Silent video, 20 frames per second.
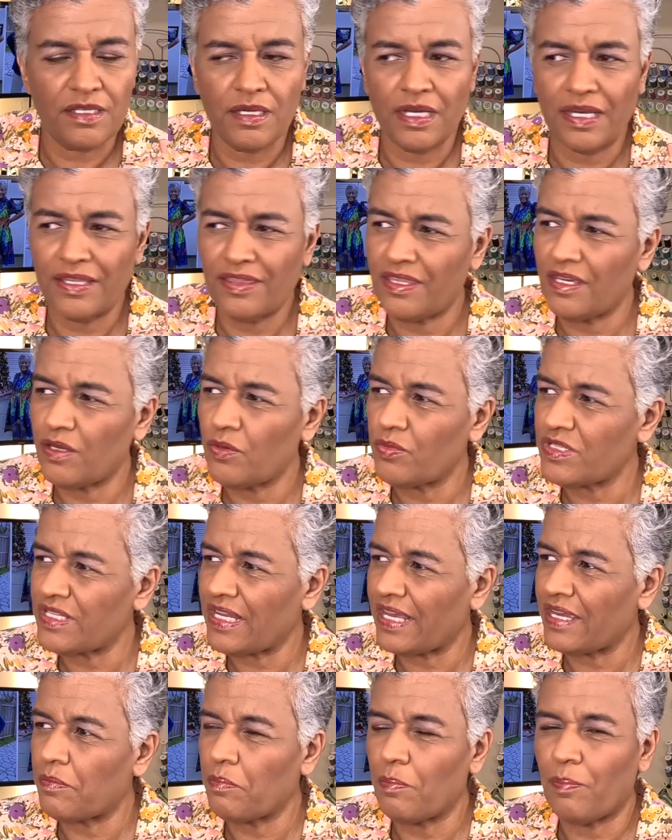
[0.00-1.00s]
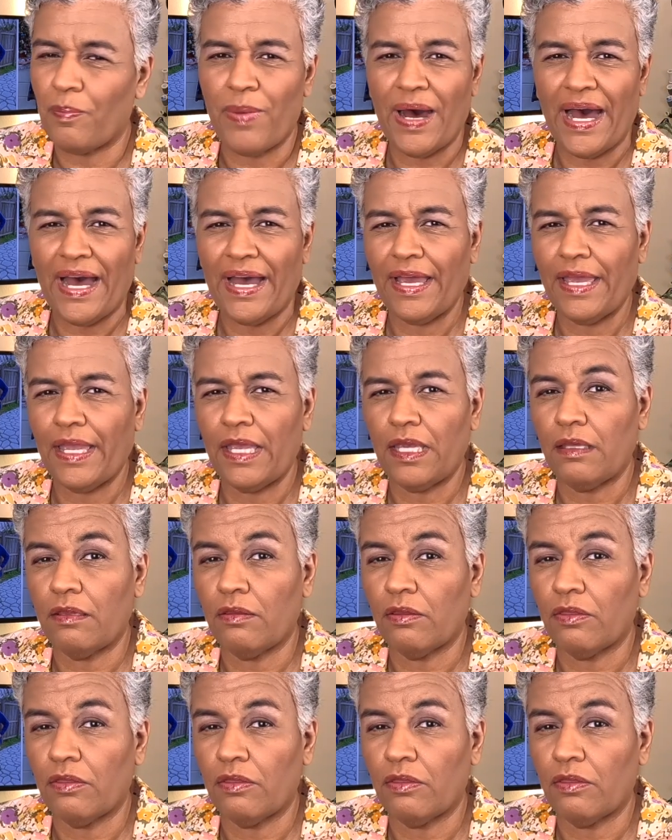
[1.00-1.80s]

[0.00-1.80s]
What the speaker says: I think it was like buy